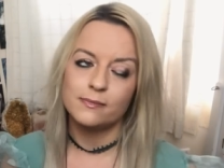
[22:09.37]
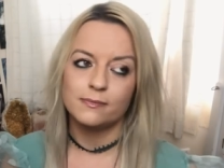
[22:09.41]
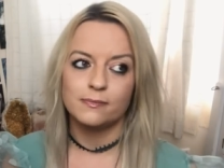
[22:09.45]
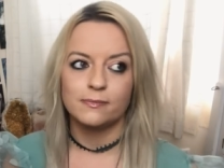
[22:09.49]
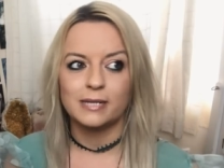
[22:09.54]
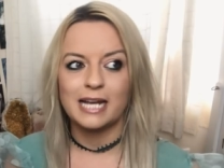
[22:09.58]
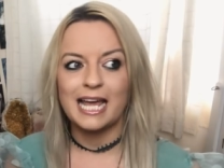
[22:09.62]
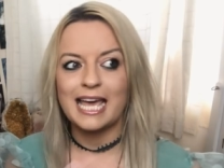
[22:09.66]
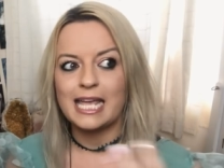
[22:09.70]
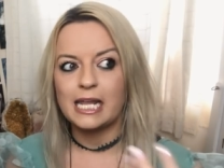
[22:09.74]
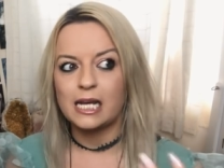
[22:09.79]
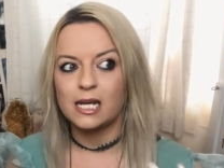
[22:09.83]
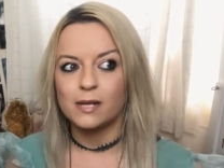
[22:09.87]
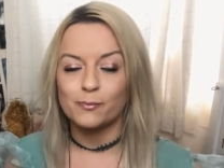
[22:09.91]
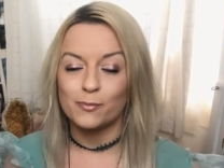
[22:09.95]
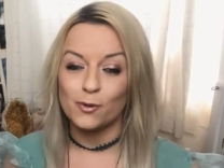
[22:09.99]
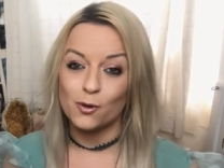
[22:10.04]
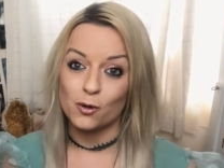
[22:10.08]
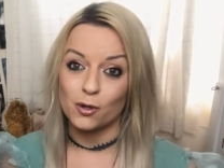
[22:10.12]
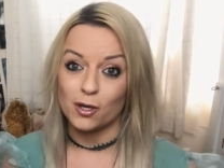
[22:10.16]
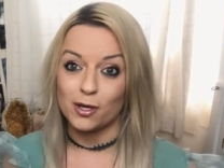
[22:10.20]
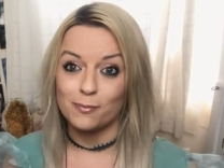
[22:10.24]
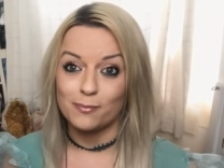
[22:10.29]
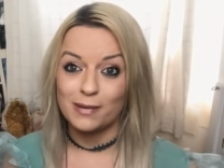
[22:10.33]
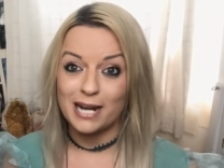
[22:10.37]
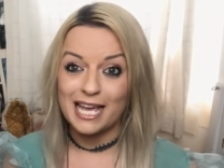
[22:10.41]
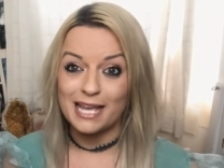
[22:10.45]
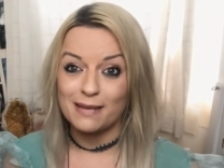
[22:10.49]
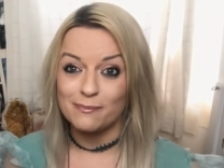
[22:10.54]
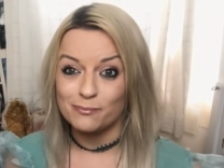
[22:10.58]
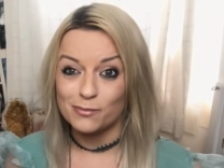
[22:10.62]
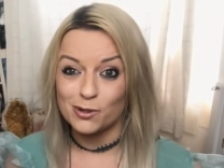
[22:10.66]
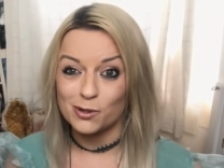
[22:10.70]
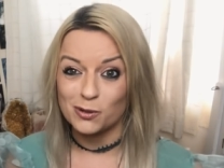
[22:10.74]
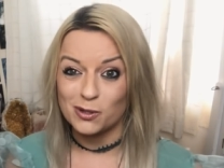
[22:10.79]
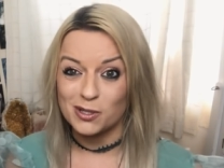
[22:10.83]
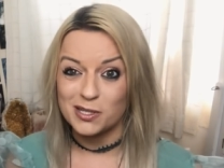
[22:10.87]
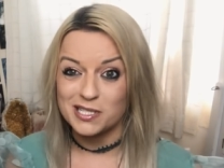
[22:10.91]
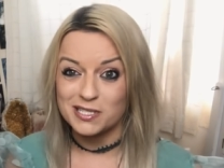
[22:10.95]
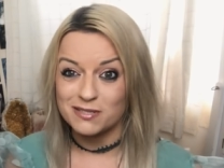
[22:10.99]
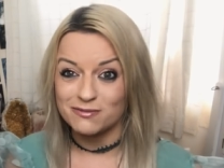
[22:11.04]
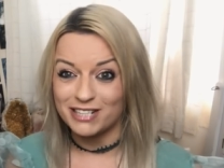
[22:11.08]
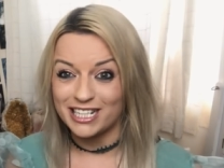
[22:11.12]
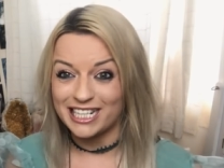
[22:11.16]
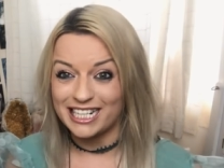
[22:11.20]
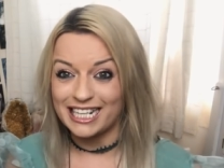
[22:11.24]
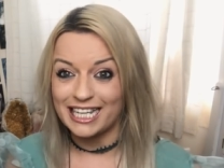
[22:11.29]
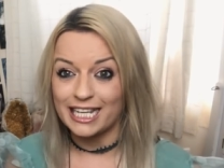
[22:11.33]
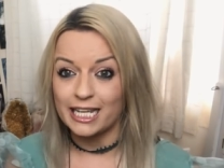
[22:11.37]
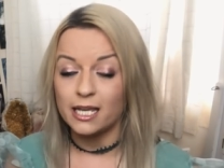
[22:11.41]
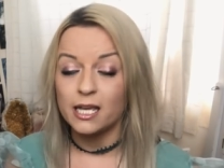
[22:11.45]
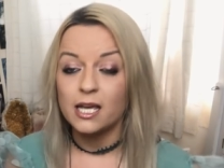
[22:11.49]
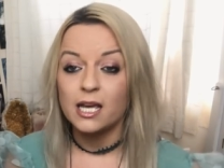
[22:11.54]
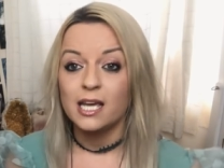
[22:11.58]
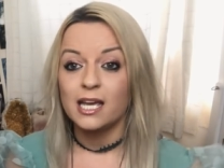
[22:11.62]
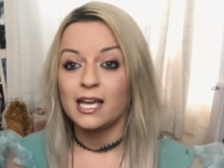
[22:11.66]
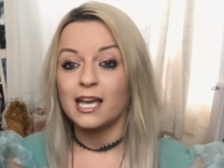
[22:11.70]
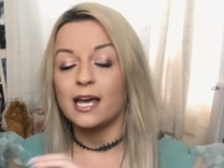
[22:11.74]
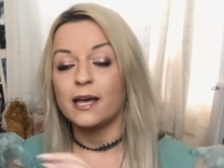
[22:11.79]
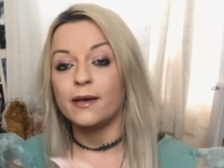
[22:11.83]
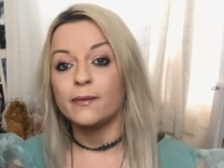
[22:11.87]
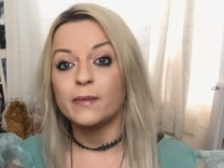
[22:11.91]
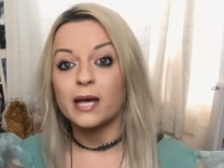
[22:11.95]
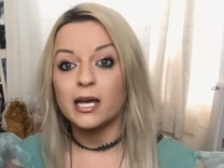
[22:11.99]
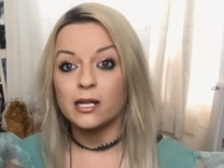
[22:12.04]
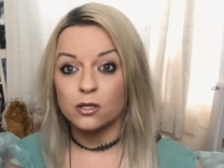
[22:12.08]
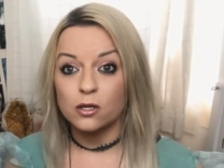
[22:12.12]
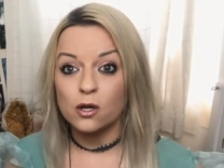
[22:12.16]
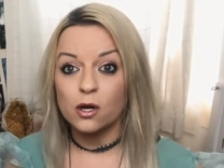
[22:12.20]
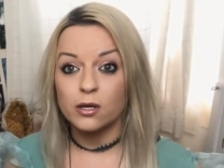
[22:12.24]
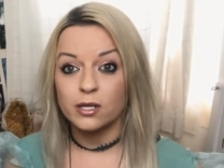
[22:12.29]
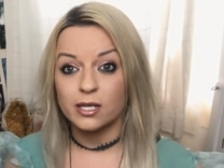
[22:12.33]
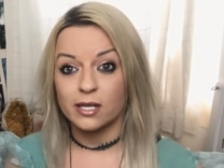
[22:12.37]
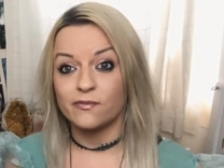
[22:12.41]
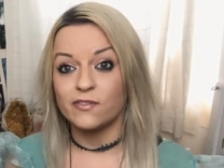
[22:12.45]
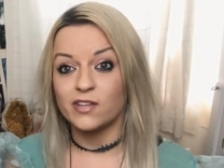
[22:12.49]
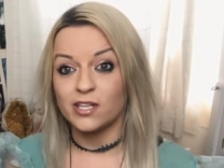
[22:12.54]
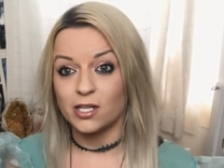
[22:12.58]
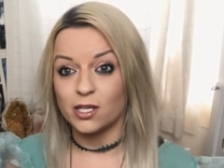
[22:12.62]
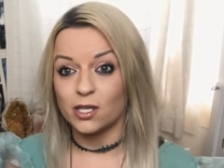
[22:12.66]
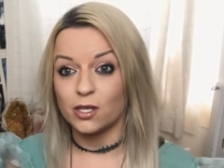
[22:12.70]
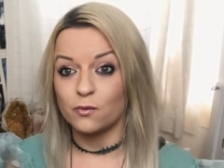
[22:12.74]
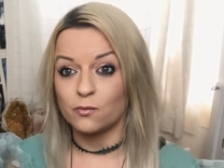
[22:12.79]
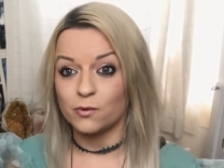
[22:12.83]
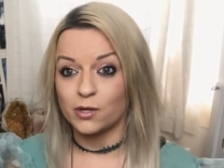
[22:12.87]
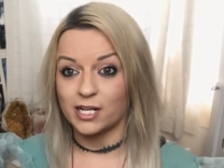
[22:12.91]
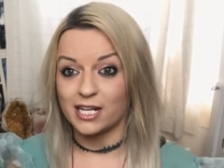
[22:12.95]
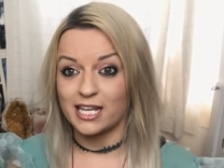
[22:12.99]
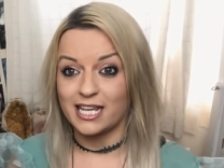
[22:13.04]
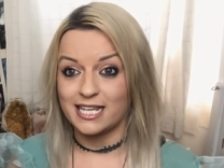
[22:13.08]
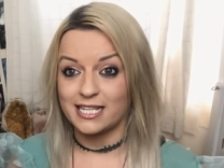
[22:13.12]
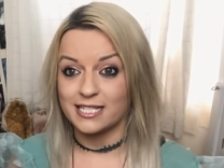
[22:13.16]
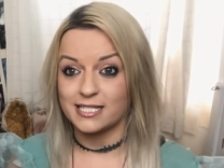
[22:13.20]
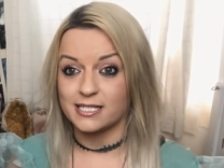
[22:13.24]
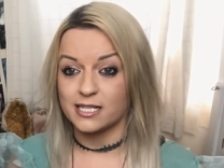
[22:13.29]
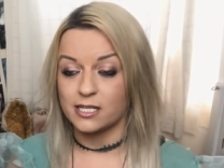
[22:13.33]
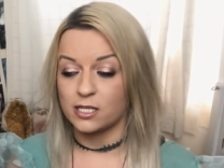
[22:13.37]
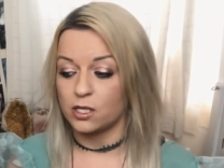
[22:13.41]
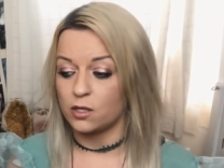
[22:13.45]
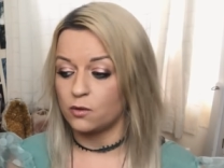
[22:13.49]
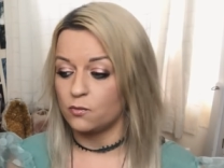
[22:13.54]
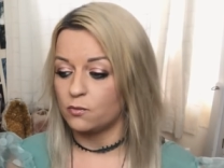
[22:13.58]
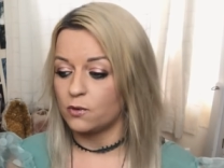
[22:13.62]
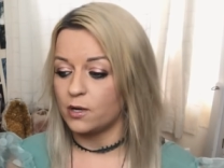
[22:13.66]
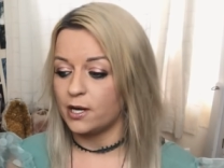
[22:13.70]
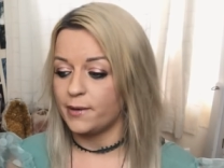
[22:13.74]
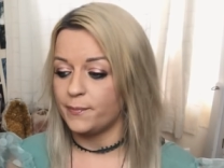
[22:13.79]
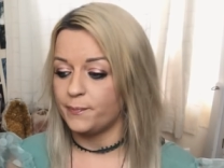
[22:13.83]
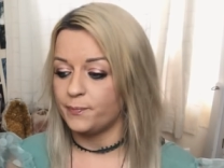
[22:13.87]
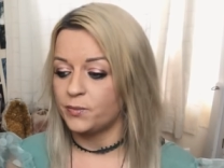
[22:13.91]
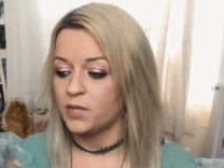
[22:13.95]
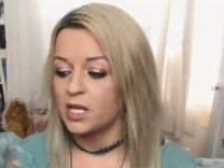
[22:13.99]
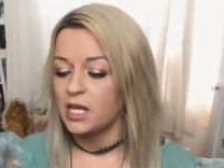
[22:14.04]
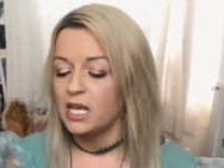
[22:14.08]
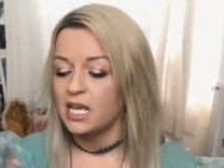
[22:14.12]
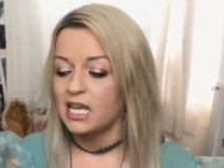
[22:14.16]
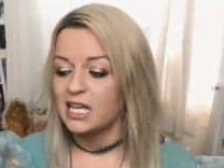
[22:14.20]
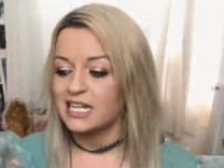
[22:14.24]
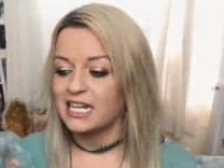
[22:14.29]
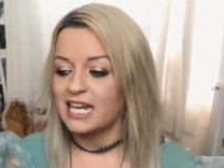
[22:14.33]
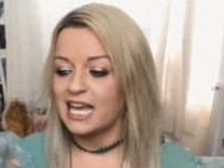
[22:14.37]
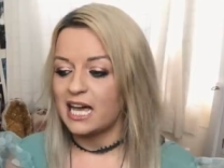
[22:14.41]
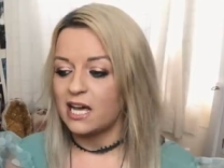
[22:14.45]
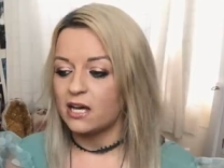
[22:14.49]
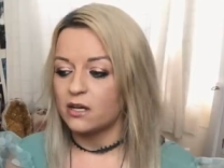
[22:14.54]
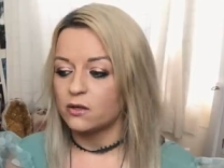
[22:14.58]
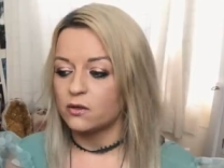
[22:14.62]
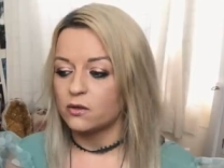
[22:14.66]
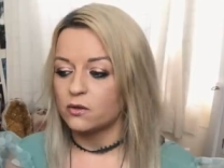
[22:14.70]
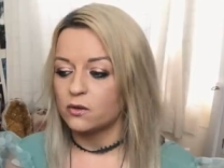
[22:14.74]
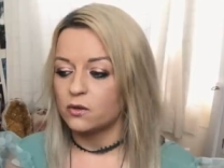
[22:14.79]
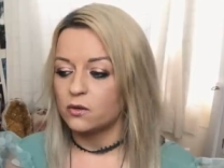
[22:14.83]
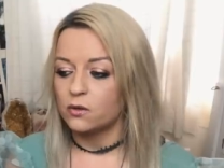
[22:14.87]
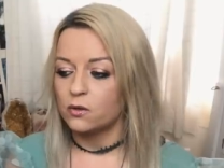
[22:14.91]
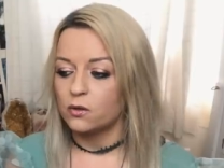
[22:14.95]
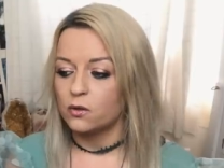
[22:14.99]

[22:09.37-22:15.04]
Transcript: playing a booger, playing boogers really, um, and not giving you what it is that you want. Now,